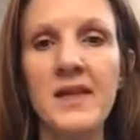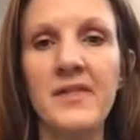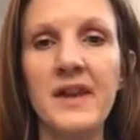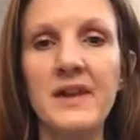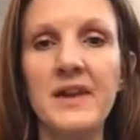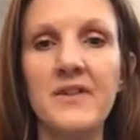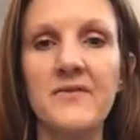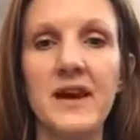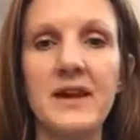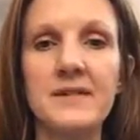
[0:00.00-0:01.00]
Thank you,
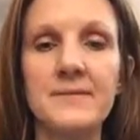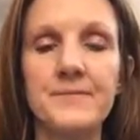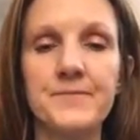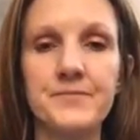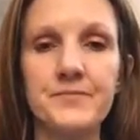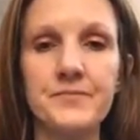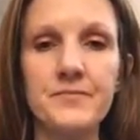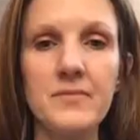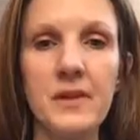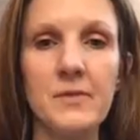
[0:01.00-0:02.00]
Val.
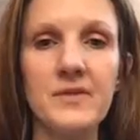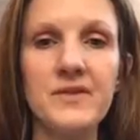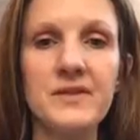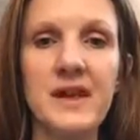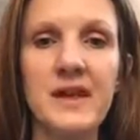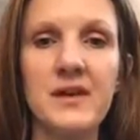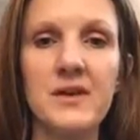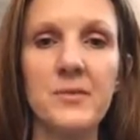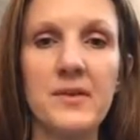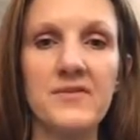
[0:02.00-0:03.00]
We'll just take a
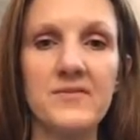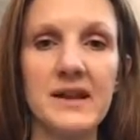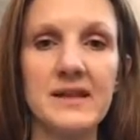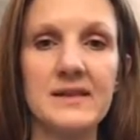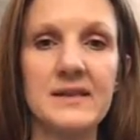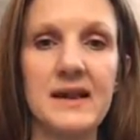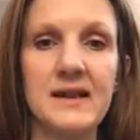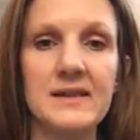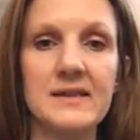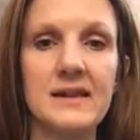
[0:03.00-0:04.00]
couple of minutes
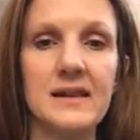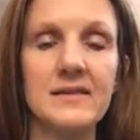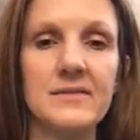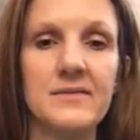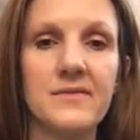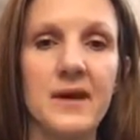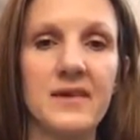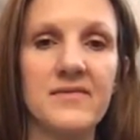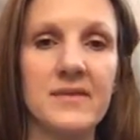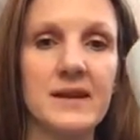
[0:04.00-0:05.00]
silence then,
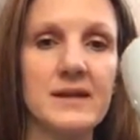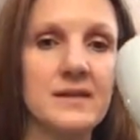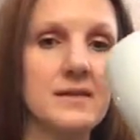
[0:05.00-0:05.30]
5 minutes.